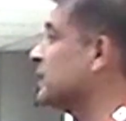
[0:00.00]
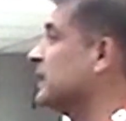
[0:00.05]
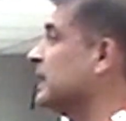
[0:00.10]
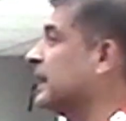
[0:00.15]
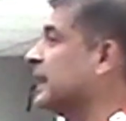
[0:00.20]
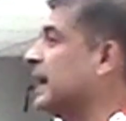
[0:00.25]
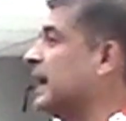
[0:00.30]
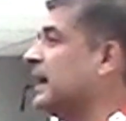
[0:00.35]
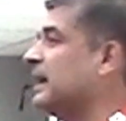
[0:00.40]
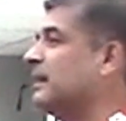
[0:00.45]
he
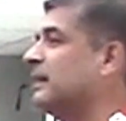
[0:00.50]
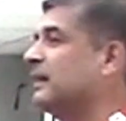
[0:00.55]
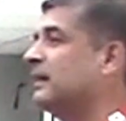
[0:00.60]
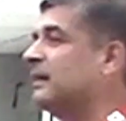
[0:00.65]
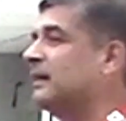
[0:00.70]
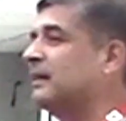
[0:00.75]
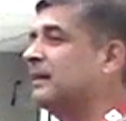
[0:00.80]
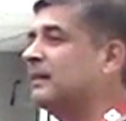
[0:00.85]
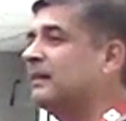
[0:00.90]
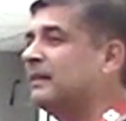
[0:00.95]
read
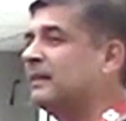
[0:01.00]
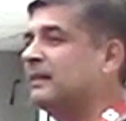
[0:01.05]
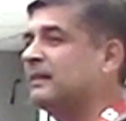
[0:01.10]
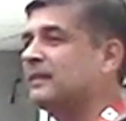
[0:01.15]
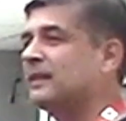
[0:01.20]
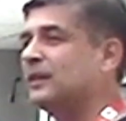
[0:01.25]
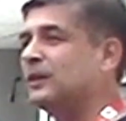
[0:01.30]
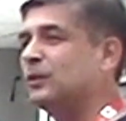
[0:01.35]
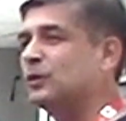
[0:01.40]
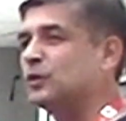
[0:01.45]
in
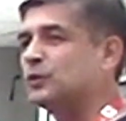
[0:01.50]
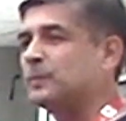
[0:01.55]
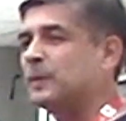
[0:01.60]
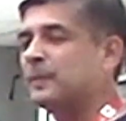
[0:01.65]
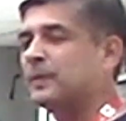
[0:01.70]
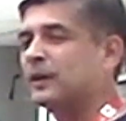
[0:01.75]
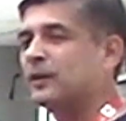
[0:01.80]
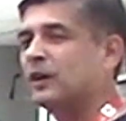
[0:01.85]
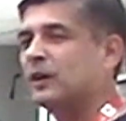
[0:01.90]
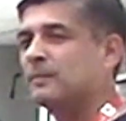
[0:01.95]
the
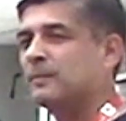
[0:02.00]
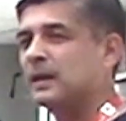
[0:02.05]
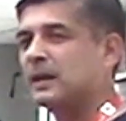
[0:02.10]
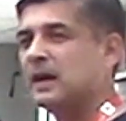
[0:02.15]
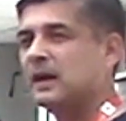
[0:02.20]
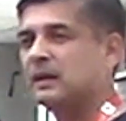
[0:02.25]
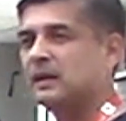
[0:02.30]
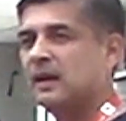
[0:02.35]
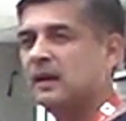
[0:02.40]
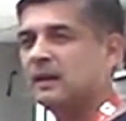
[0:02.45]
newspaper called
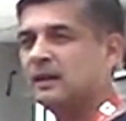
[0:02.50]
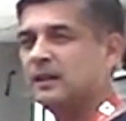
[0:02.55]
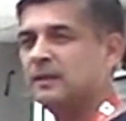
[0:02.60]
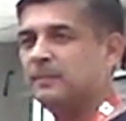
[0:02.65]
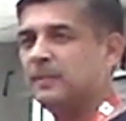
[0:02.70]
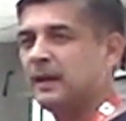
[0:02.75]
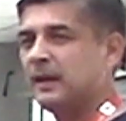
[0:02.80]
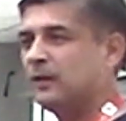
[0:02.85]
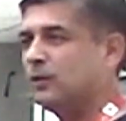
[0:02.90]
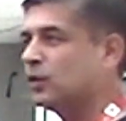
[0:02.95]
Maratha run
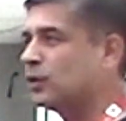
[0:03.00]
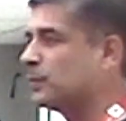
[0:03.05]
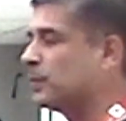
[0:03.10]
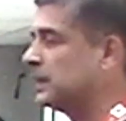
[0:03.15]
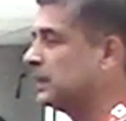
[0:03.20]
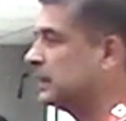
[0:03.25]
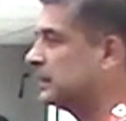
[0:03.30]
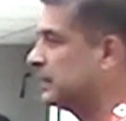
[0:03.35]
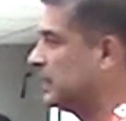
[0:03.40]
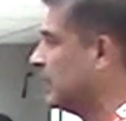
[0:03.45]
by
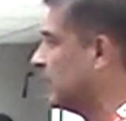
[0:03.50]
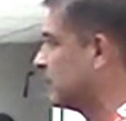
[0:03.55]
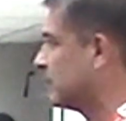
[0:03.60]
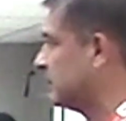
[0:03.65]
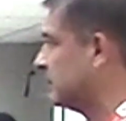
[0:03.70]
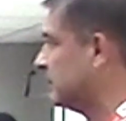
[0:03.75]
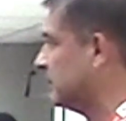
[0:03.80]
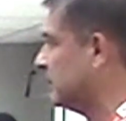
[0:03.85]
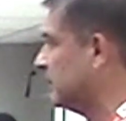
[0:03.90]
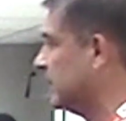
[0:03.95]
Lokmanya
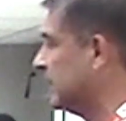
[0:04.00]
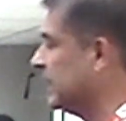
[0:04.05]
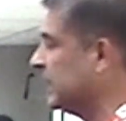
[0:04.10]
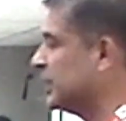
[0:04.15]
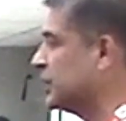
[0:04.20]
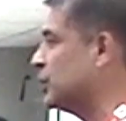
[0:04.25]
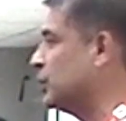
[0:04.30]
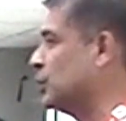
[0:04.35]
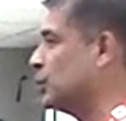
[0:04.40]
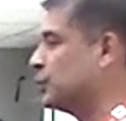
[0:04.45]
Tilak,
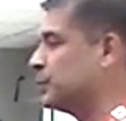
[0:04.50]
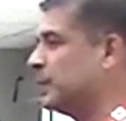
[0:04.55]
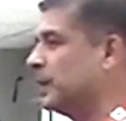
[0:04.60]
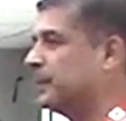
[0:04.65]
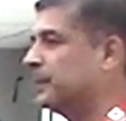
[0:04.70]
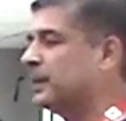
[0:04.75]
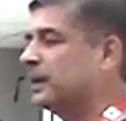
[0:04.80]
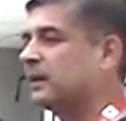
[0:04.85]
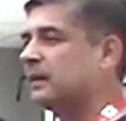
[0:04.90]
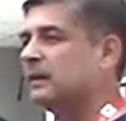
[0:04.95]
English
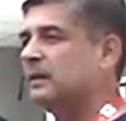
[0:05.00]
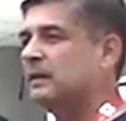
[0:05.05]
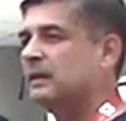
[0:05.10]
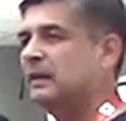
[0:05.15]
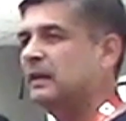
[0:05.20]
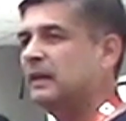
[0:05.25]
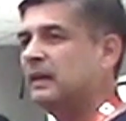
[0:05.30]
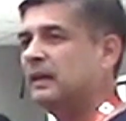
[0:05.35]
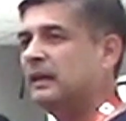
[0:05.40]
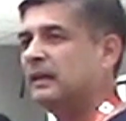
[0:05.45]
newspaper.
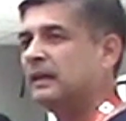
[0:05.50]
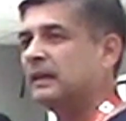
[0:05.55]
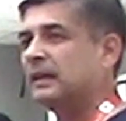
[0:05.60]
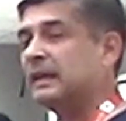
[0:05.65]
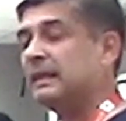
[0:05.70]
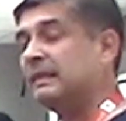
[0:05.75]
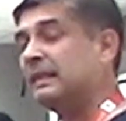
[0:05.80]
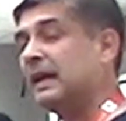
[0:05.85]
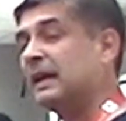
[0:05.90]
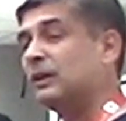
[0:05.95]

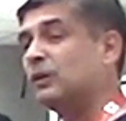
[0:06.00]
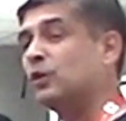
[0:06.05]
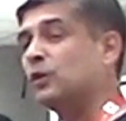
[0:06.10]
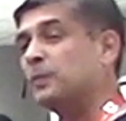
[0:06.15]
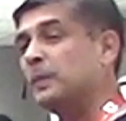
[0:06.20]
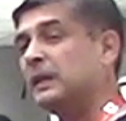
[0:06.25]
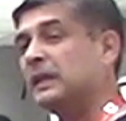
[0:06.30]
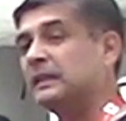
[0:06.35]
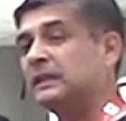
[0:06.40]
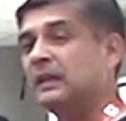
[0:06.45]
In that,
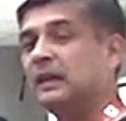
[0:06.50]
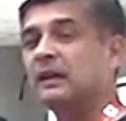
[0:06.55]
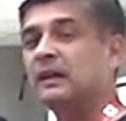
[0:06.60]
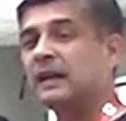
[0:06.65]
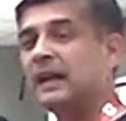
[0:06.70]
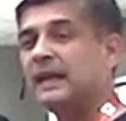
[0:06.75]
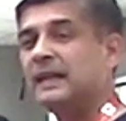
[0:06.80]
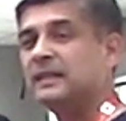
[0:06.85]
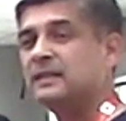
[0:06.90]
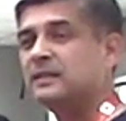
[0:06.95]
Lokmanya Tilak
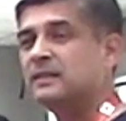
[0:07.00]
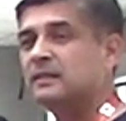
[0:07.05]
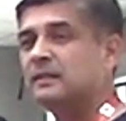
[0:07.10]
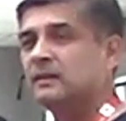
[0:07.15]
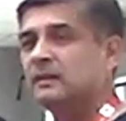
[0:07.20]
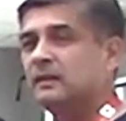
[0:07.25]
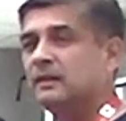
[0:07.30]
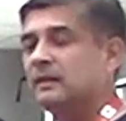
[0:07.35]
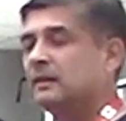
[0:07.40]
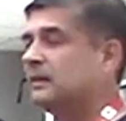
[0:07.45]

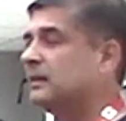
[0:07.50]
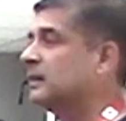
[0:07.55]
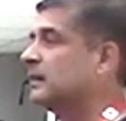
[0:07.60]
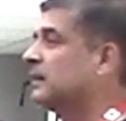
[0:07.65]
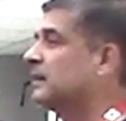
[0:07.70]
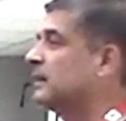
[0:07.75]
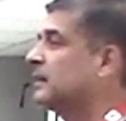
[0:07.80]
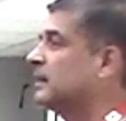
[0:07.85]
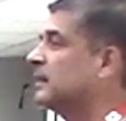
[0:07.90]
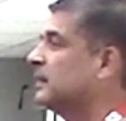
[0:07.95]
writes
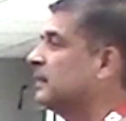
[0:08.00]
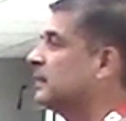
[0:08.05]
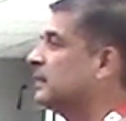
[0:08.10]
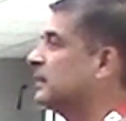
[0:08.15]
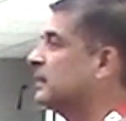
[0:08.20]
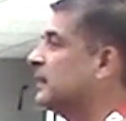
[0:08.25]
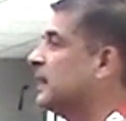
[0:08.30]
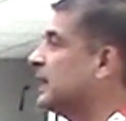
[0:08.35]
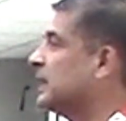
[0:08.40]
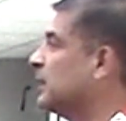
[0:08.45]

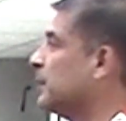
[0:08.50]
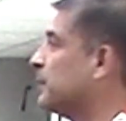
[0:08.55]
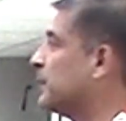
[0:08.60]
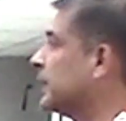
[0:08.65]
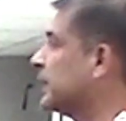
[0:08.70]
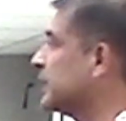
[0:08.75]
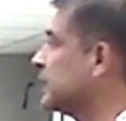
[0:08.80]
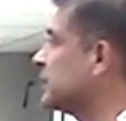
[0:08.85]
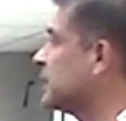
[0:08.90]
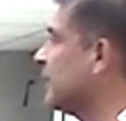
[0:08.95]
that the
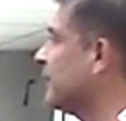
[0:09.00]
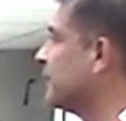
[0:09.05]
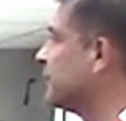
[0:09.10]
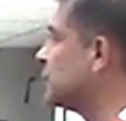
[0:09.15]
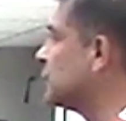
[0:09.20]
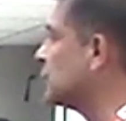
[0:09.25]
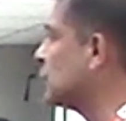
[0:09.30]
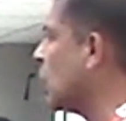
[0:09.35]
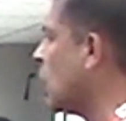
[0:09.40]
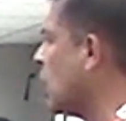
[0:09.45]
British have
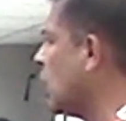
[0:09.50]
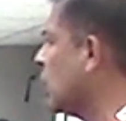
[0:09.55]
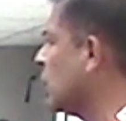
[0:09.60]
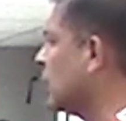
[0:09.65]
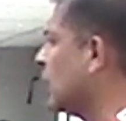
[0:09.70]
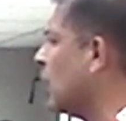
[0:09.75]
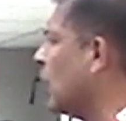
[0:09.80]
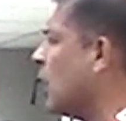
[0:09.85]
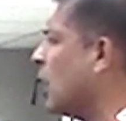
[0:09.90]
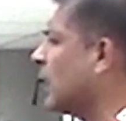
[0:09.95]

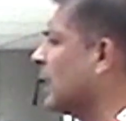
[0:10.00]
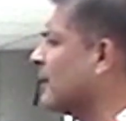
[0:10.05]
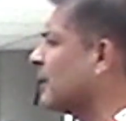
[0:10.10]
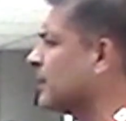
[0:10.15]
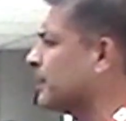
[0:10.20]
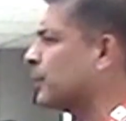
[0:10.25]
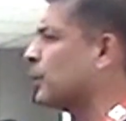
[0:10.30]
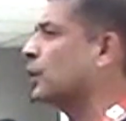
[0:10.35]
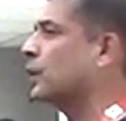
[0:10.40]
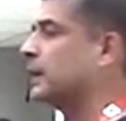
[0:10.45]
stalled all
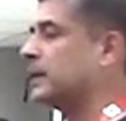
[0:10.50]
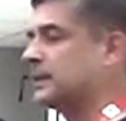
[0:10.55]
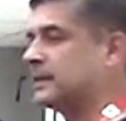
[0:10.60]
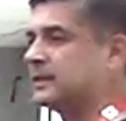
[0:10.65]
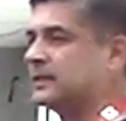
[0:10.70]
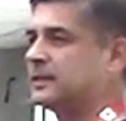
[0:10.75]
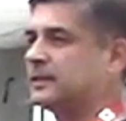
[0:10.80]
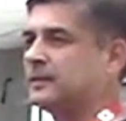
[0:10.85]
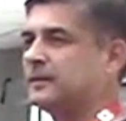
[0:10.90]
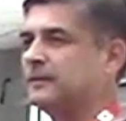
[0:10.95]
our
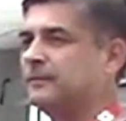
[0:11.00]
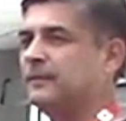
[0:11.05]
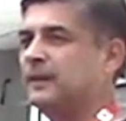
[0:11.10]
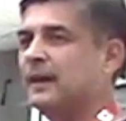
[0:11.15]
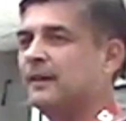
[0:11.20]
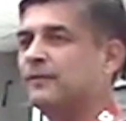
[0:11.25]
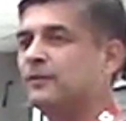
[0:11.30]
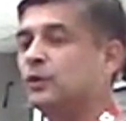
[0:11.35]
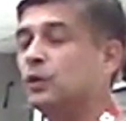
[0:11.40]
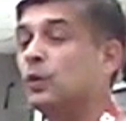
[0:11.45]
progress. We
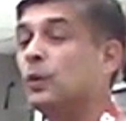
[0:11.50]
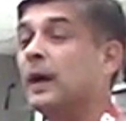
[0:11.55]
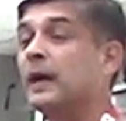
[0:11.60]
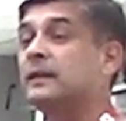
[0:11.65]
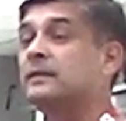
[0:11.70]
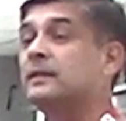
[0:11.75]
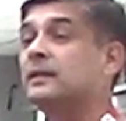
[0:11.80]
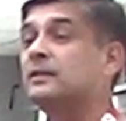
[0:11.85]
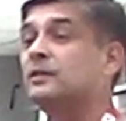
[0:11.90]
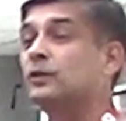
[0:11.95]
have no
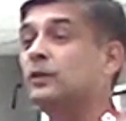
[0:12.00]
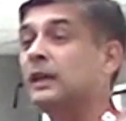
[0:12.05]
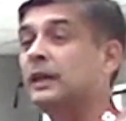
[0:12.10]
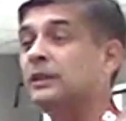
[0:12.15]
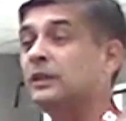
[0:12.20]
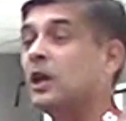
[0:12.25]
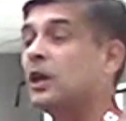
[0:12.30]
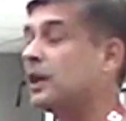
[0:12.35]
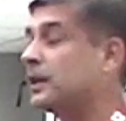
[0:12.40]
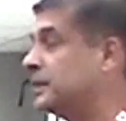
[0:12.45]
access to
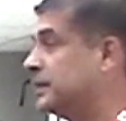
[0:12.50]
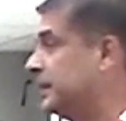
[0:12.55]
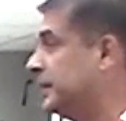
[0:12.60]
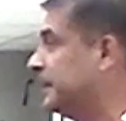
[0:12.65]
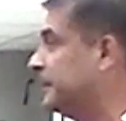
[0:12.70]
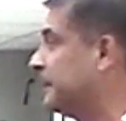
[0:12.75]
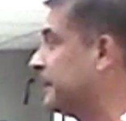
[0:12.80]
technology.